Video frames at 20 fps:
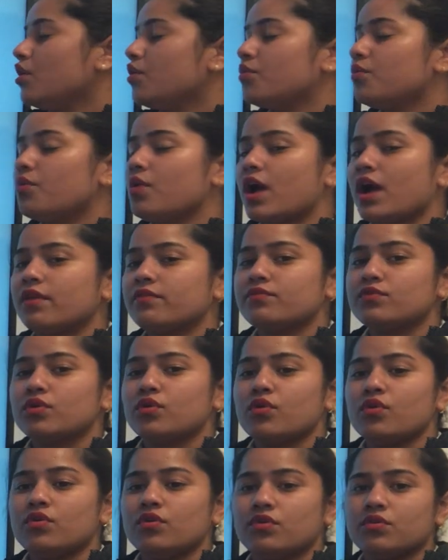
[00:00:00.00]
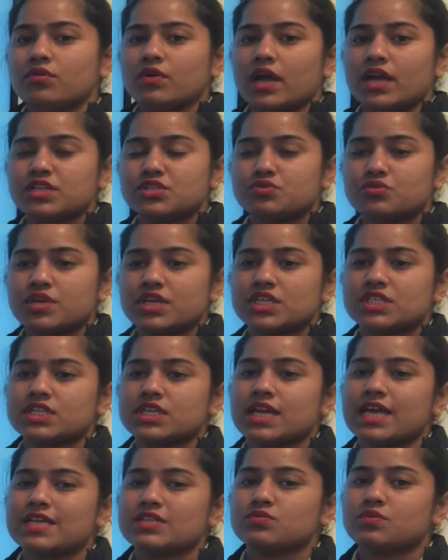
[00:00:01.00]
who have no
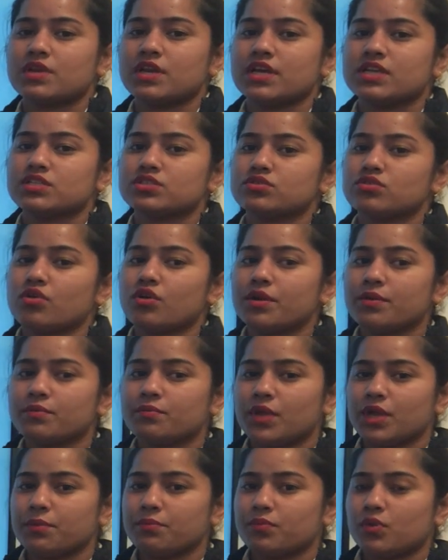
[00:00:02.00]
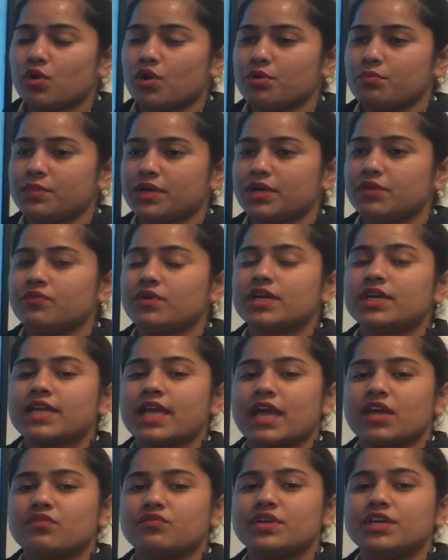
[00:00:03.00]
education as well as no employment. What
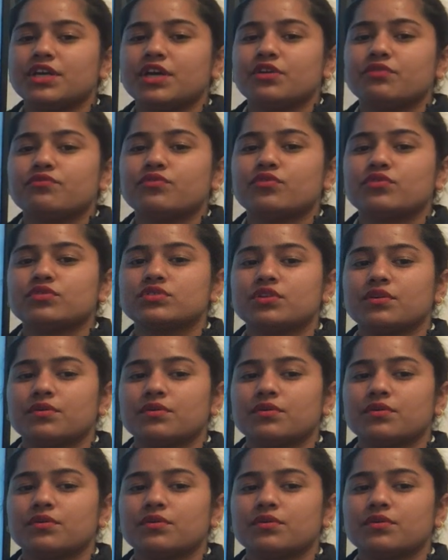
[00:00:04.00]
can be done for